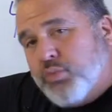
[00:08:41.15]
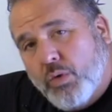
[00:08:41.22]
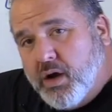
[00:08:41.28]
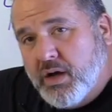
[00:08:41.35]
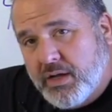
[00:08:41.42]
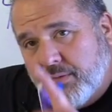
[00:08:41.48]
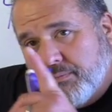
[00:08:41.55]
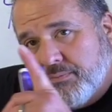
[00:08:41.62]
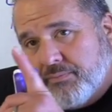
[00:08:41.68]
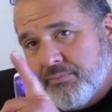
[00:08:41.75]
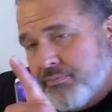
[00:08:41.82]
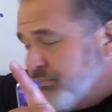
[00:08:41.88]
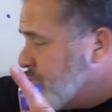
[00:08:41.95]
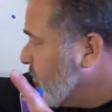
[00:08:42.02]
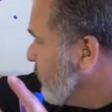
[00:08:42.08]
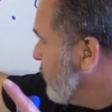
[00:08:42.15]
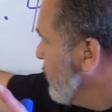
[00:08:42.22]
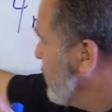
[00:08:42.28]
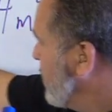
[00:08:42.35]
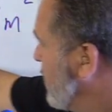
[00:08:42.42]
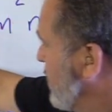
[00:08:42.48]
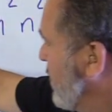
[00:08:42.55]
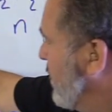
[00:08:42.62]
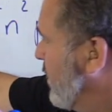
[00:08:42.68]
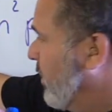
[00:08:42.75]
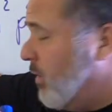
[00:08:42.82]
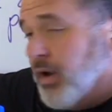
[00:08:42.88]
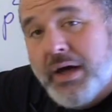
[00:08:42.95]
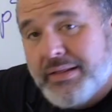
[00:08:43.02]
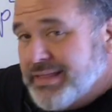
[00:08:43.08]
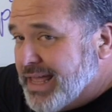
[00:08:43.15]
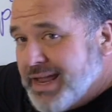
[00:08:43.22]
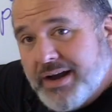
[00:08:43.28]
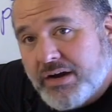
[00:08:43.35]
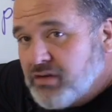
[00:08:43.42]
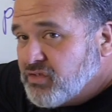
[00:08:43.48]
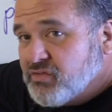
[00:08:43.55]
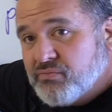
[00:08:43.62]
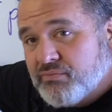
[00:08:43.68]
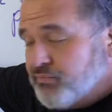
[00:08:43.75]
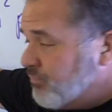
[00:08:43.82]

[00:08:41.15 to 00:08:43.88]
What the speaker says: 1. None there.